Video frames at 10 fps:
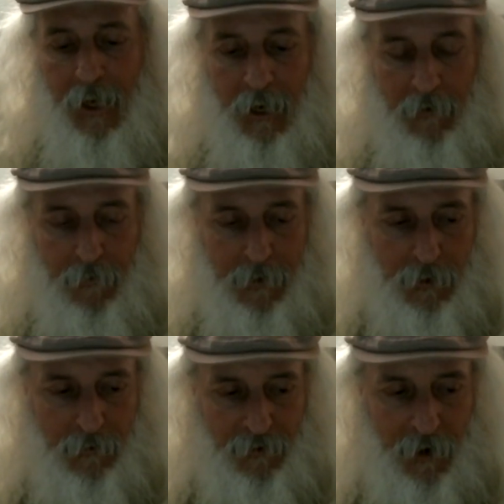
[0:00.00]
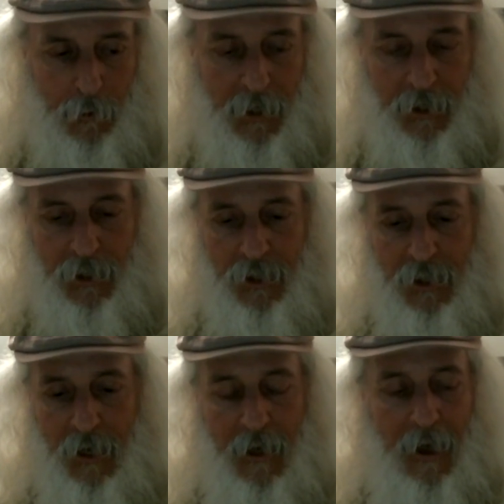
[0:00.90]
if it's focused
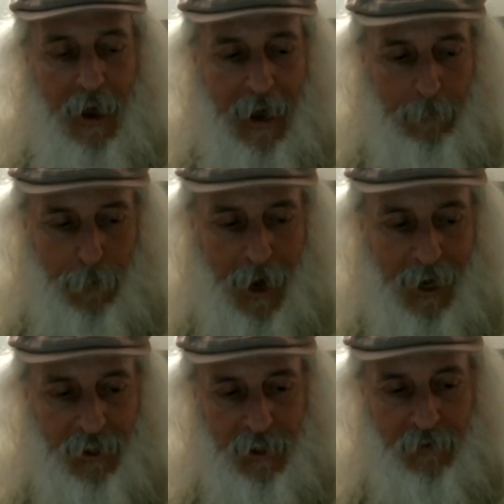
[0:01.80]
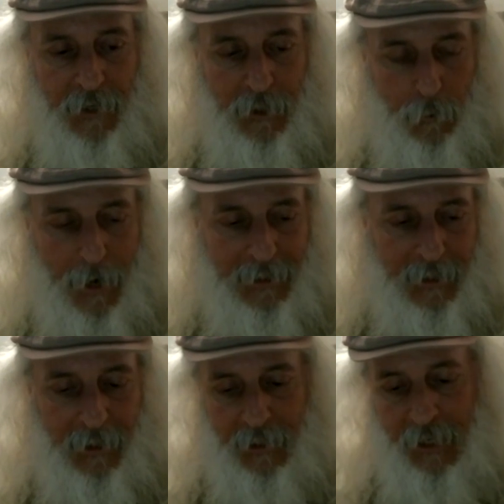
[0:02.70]
and positive and directed
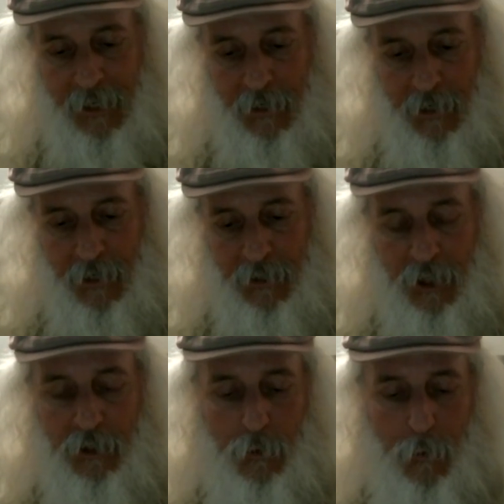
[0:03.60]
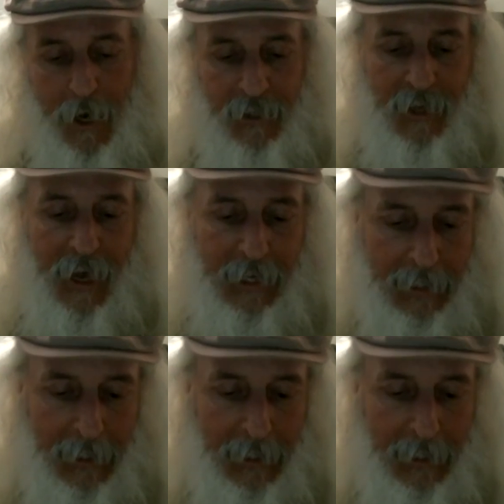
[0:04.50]
in, in uh, such a way as that.